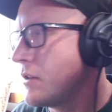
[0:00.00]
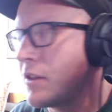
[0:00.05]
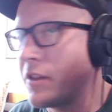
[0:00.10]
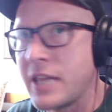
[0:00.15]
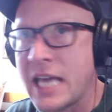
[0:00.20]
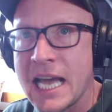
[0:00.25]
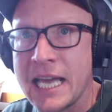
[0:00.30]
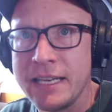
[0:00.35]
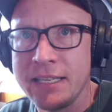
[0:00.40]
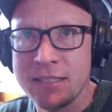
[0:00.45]

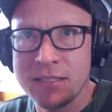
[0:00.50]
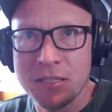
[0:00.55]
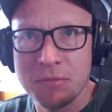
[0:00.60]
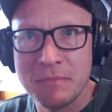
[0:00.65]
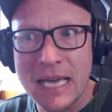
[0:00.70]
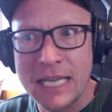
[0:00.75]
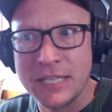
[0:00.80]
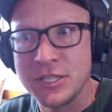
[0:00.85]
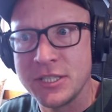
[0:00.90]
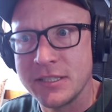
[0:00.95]
That is the
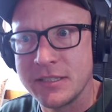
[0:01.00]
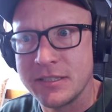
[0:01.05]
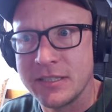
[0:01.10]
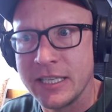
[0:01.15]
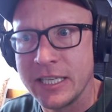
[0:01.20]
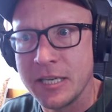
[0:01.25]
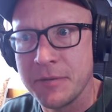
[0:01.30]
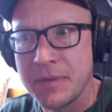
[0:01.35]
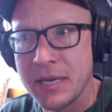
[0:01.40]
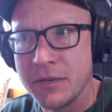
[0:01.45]
magic
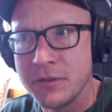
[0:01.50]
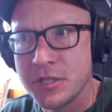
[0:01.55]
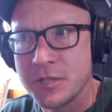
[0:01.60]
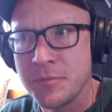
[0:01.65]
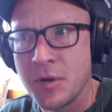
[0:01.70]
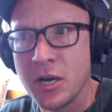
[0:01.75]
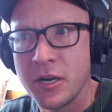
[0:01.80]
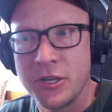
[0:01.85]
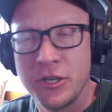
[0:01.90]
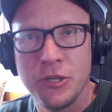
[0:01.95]
thing about
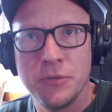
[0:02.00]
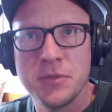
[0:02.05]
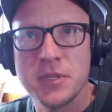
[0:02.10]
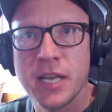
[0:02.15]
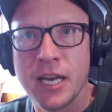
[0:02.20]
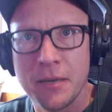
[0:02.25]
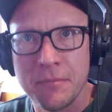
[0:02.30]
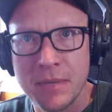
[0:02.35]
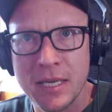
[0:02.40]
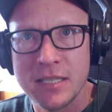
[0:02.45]
smart cubes that
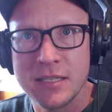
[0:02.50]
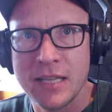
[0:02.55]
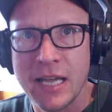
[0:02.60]
I missed